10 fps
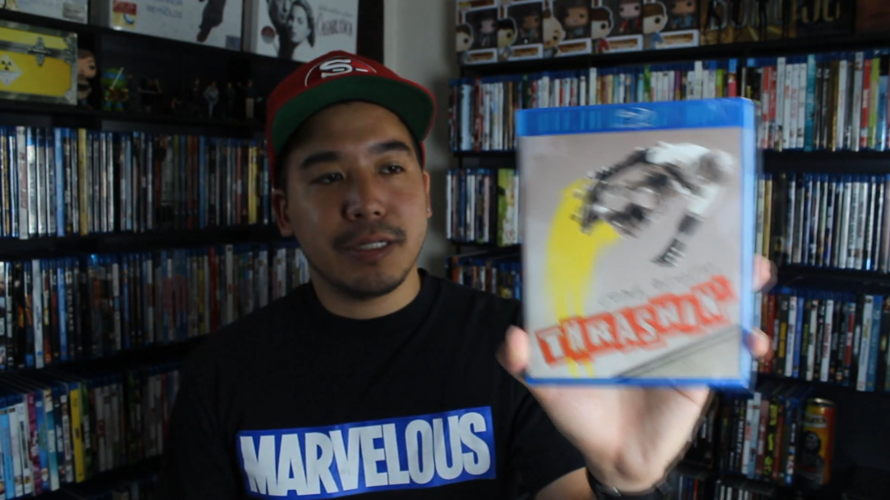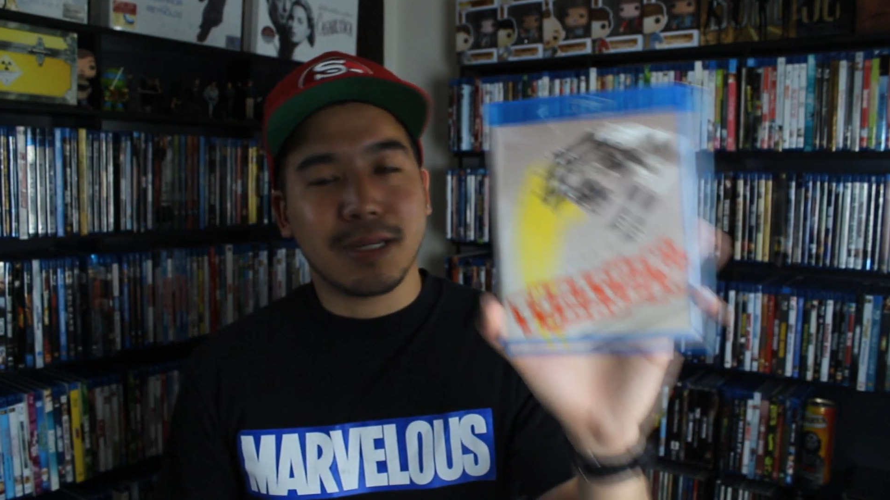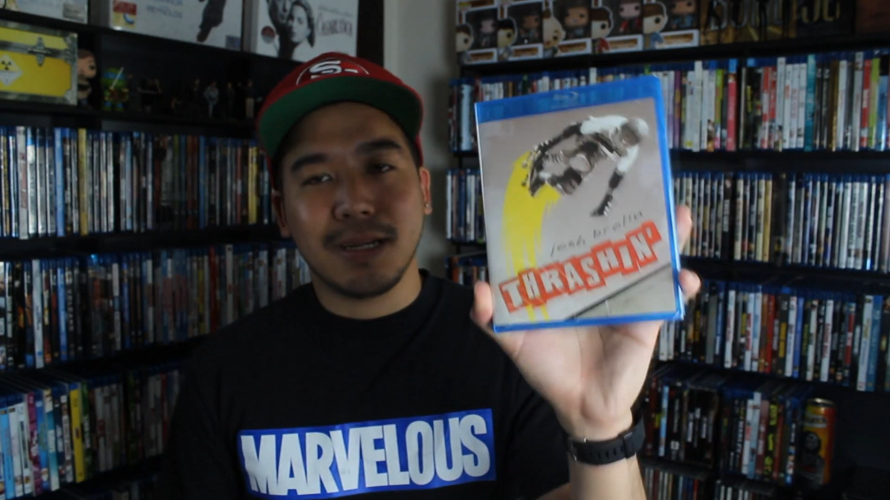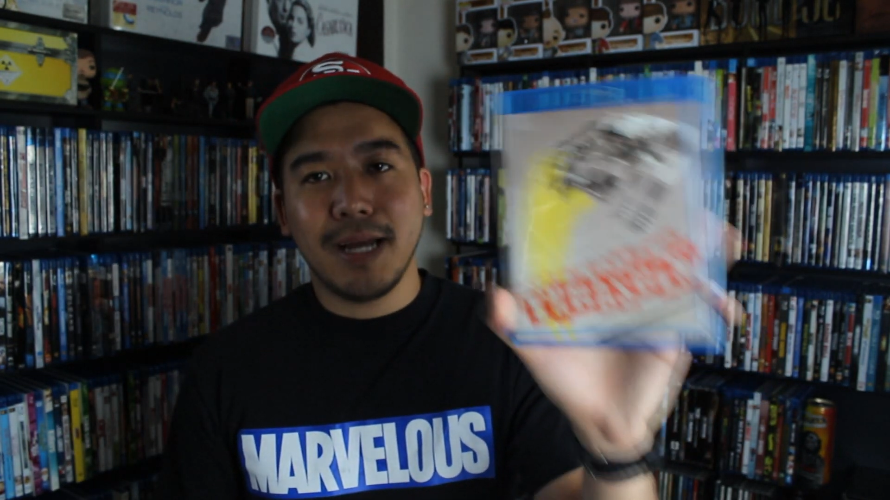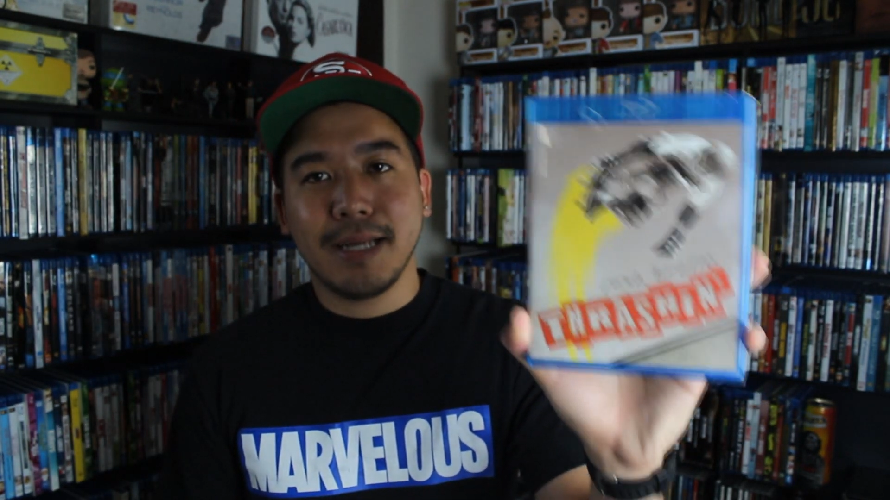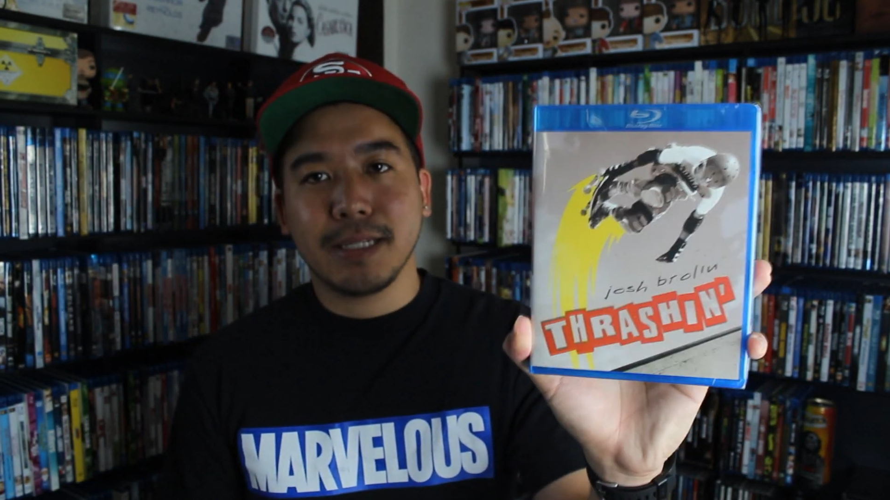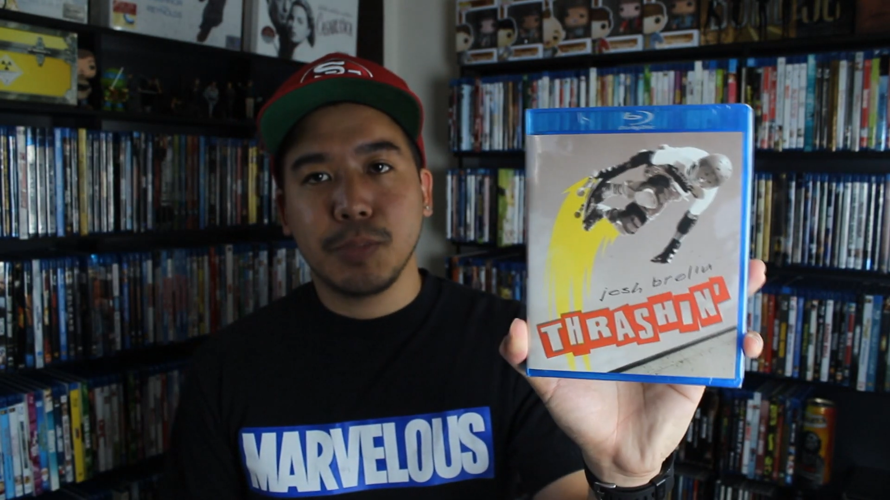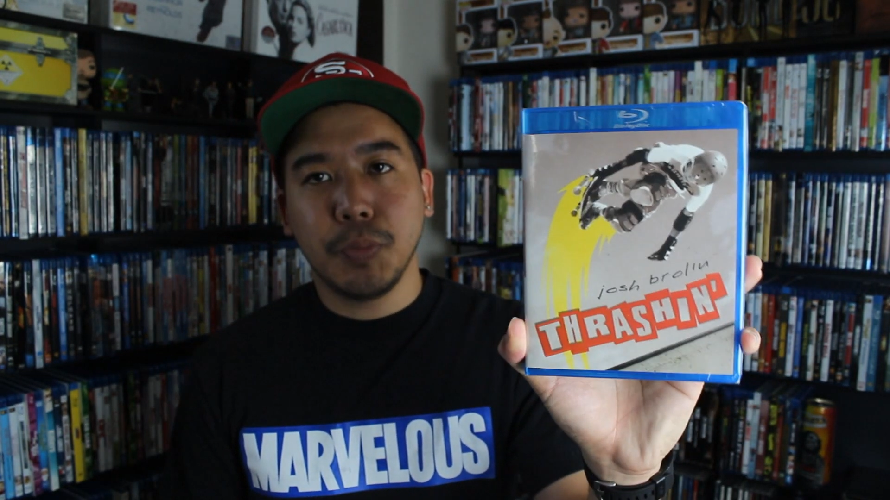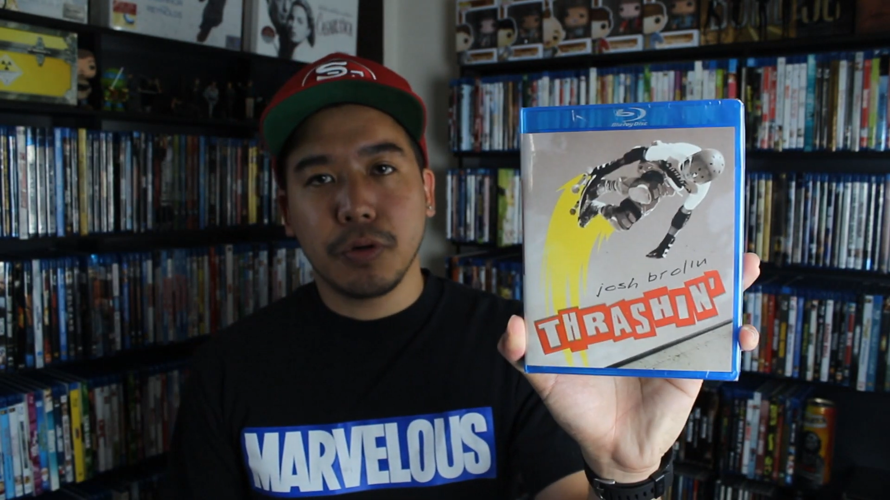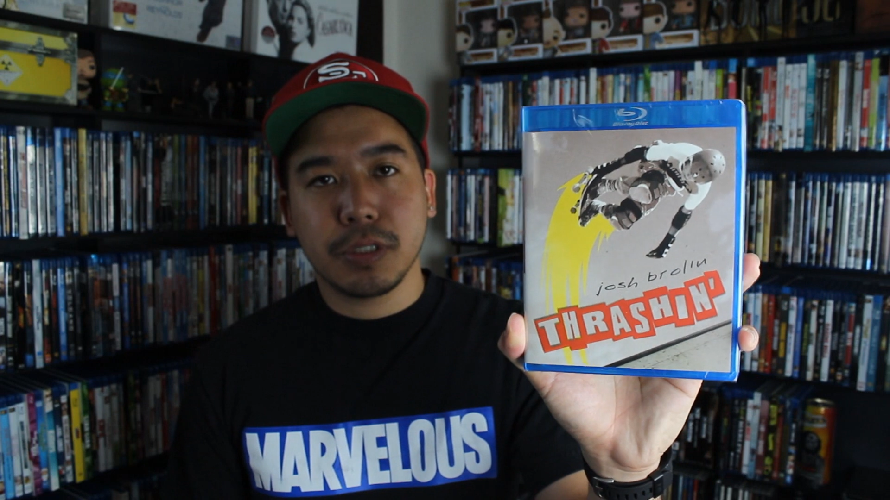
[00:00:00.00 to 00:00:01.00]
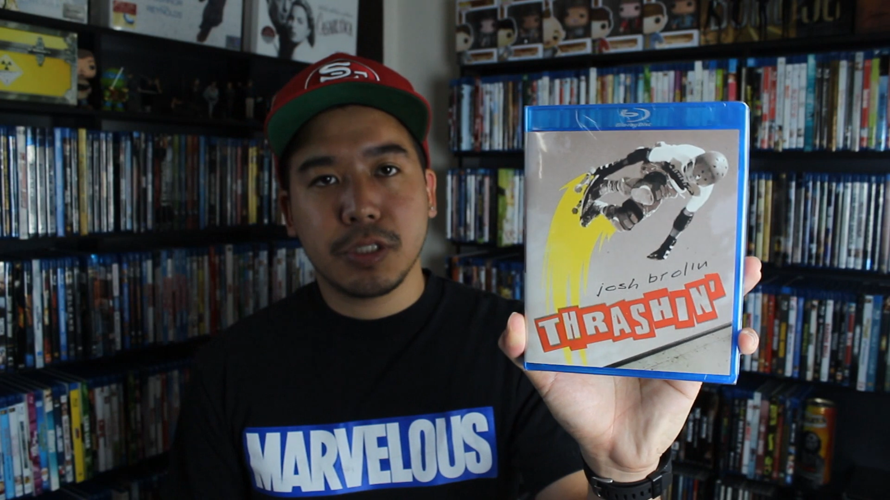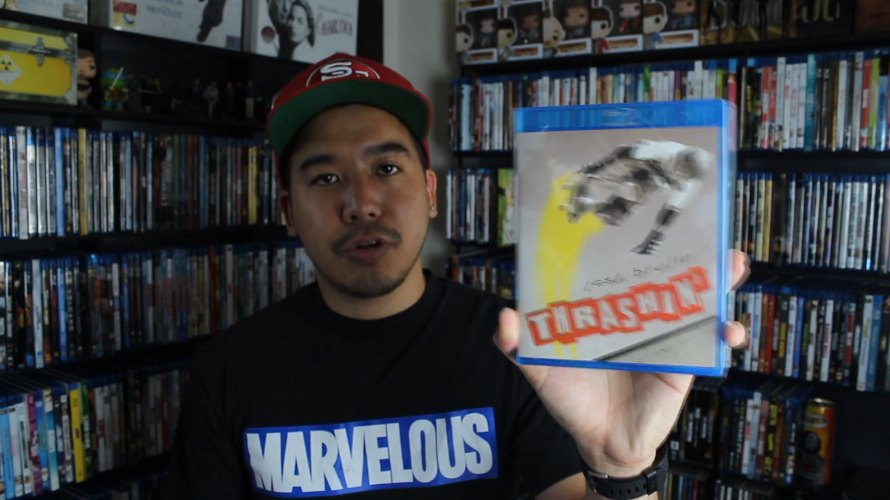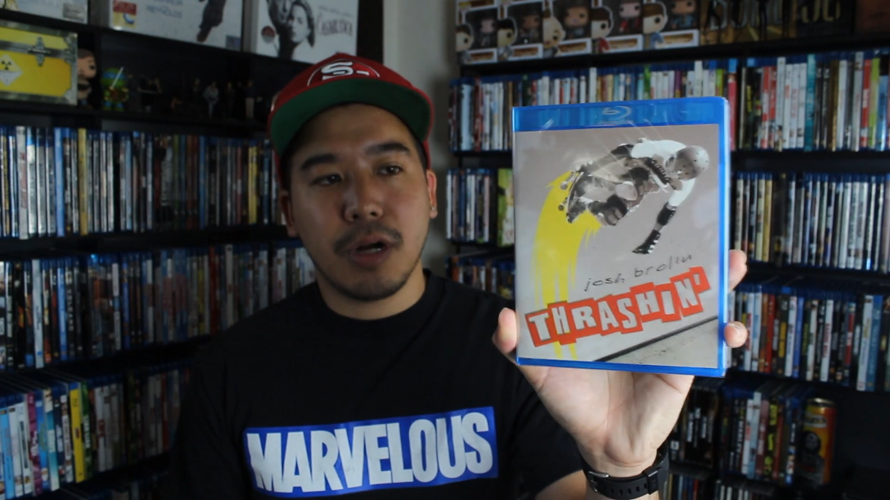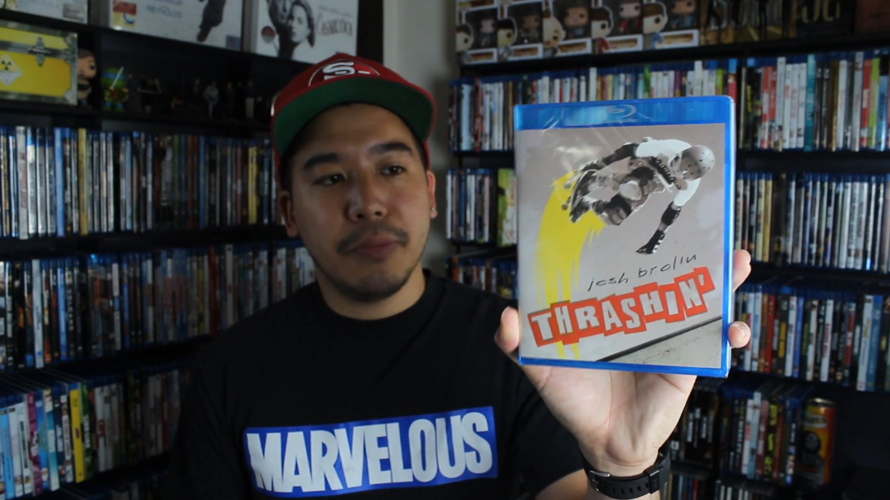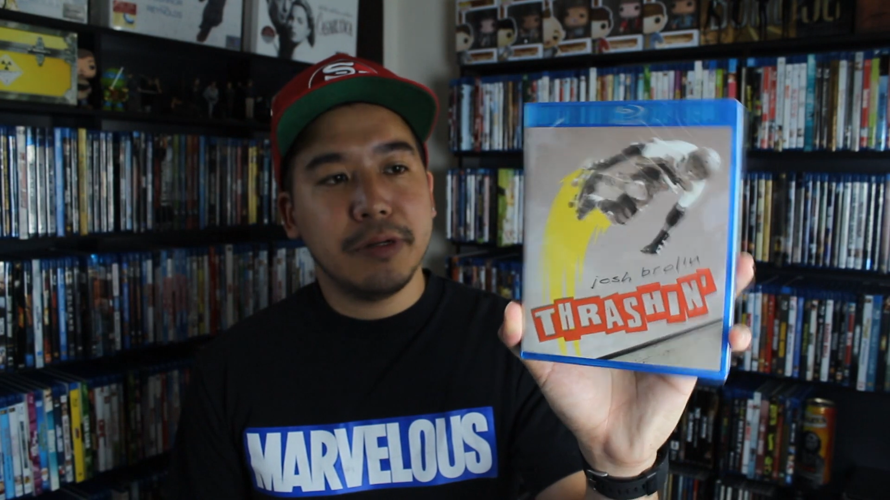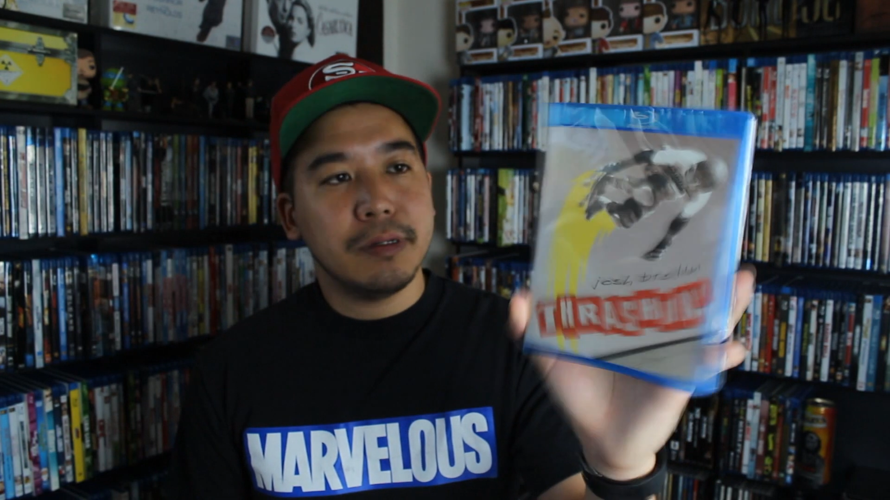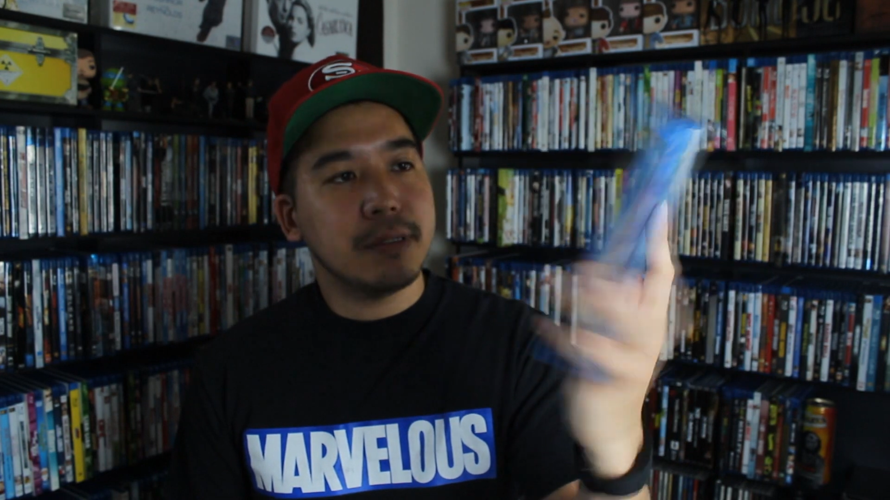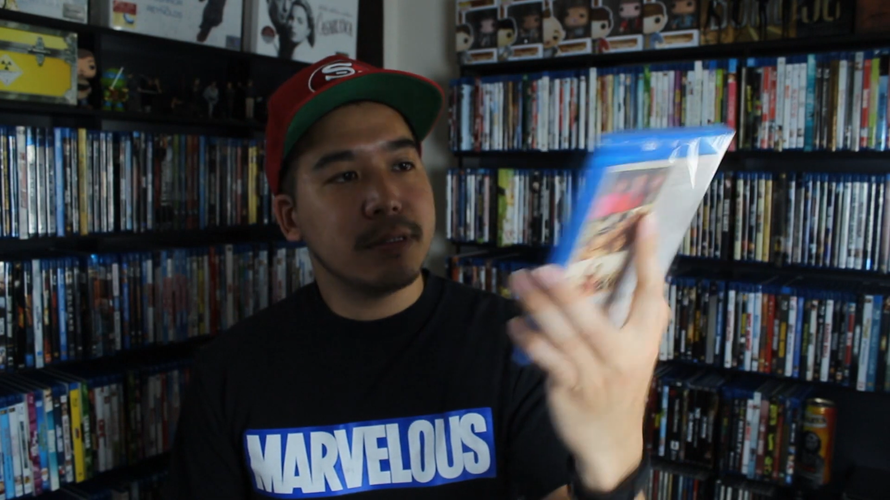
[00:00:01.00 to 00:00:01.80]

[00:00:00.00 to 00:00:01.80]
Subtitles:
just a classic sports drama.